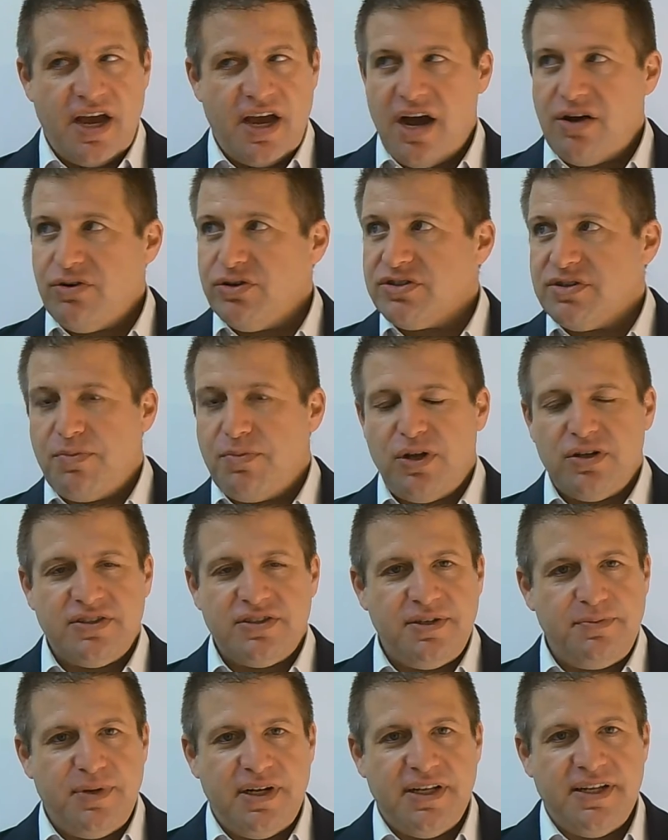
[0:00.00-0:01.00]
I was a
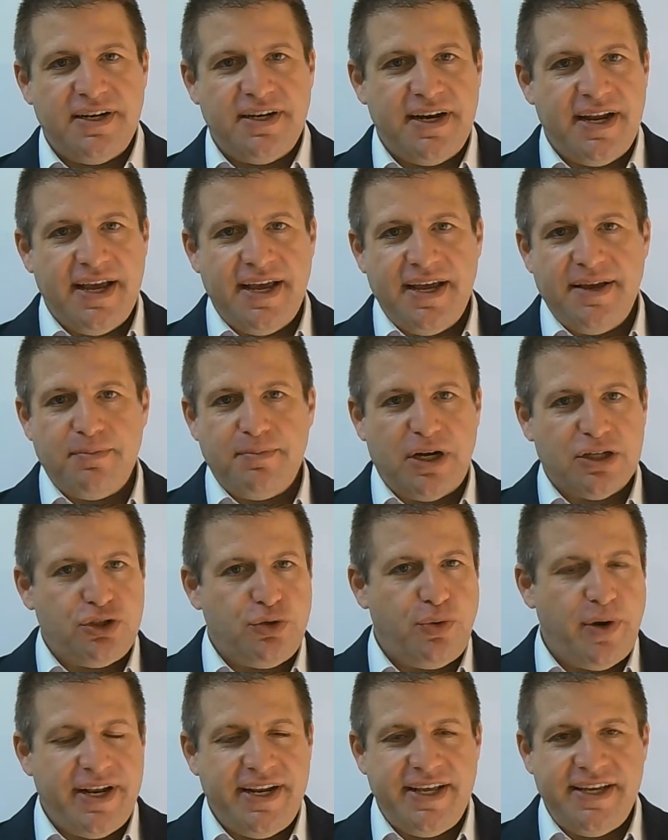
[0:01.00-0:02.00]
multimillionaire in my
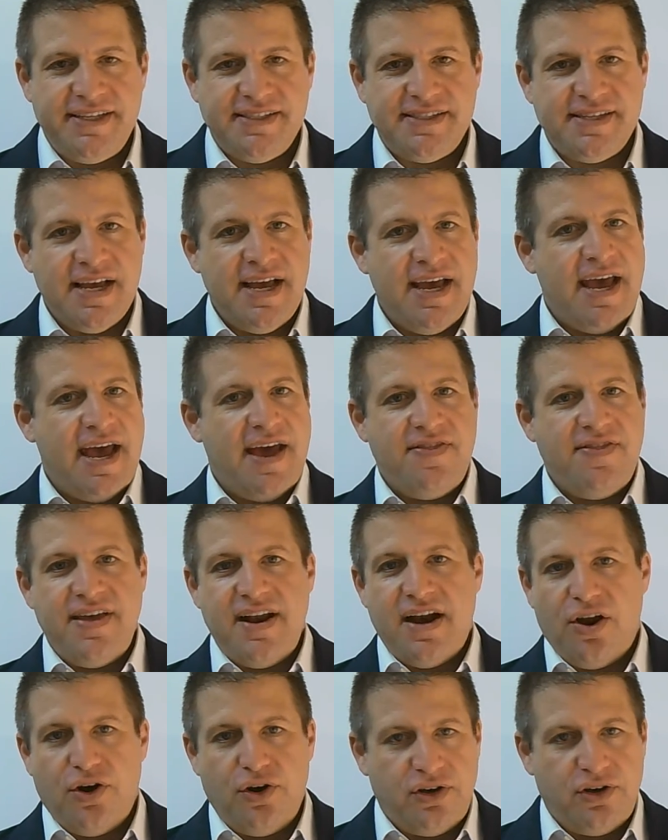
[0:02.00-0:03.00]
20s, and then
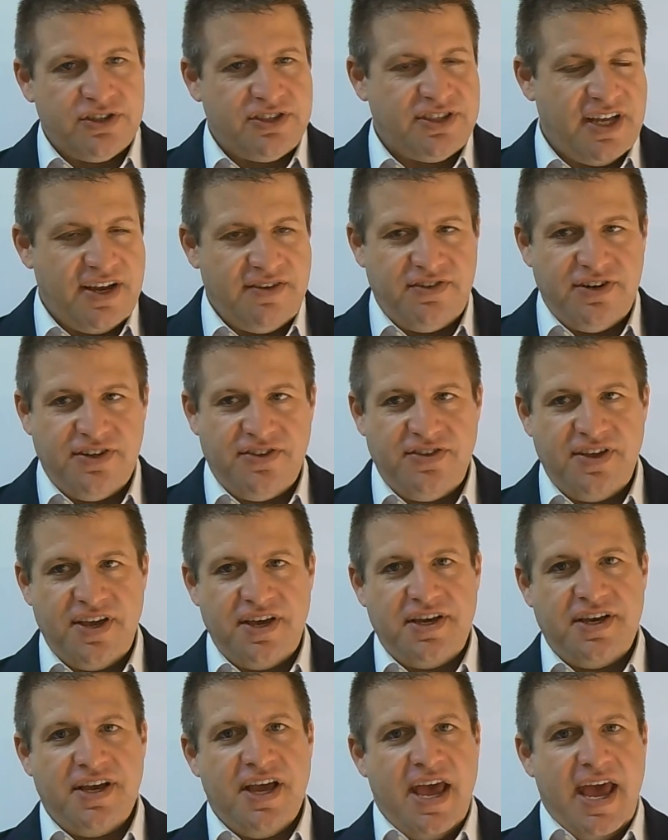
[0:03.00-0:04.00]
I lost
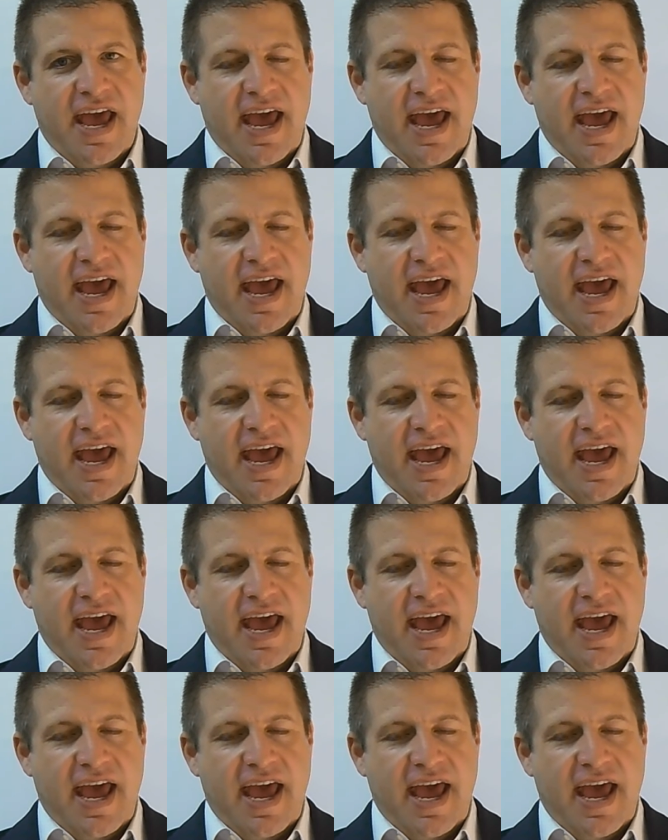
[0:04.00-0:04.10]
everything,